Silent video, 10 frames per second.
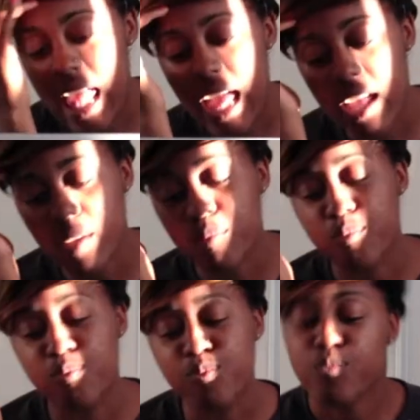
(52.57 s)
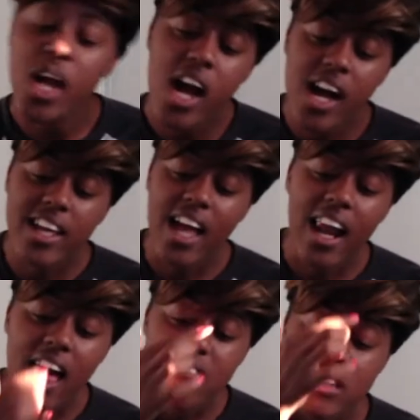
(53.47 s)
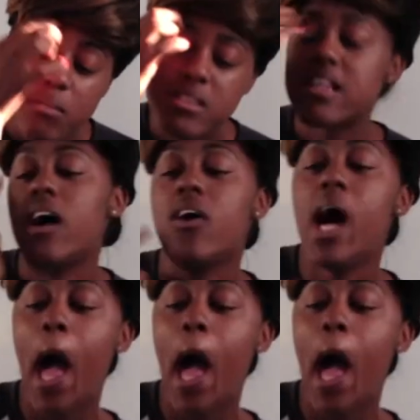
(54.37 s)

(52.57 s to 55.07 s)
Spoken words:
Like, y'all love them. So,